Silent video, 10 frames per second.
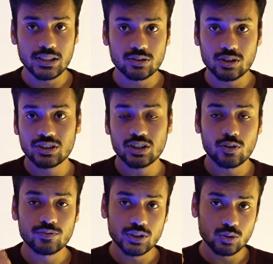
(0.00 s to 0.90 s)
So instead
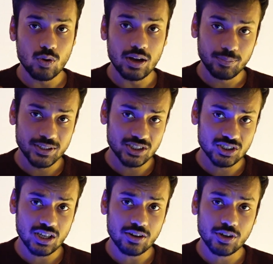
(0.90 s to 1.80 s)
of just one
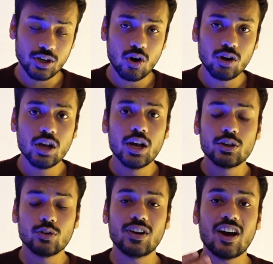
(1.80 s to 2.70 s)
precision and recall,
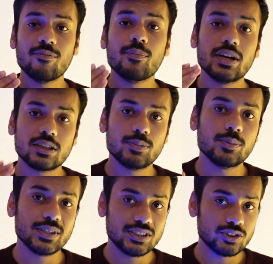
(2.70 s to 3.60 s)
you will have multiple
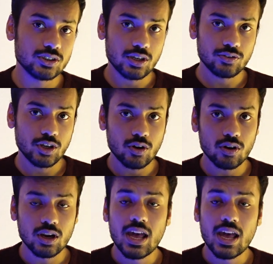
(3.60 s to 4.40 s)
precision and recall.